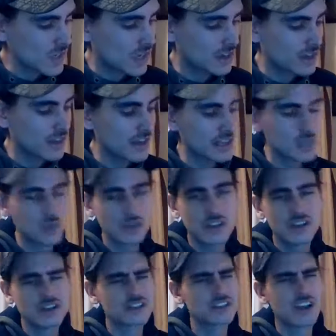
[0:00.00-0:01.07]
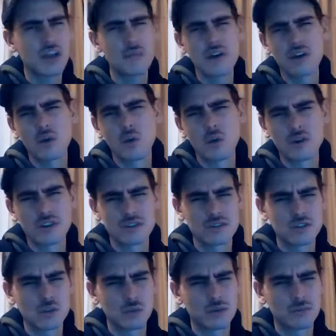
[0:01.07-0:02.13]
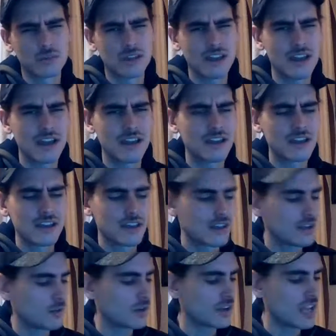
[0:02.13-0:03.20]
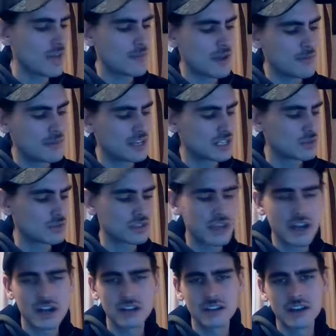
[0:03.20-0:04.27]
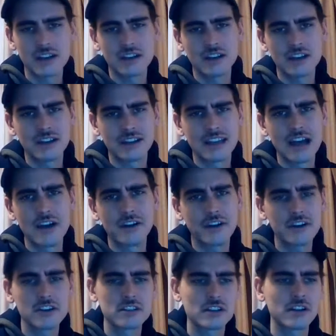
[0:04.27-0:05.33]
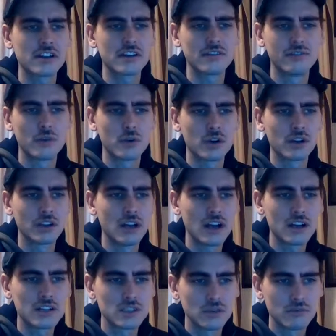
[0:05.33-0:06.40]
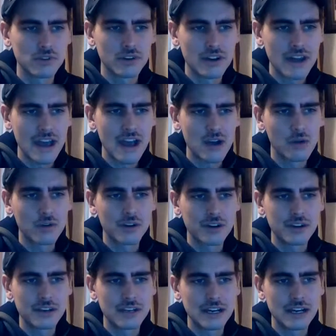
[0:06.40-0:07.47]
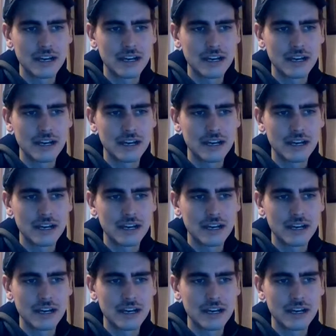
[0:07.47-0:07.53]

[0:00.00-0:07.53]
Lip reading: On to the next one here. Sorry, I'm out of order. This is the one game I missed was Carolina and Calgary starting at 4 o'clock, so about an hour and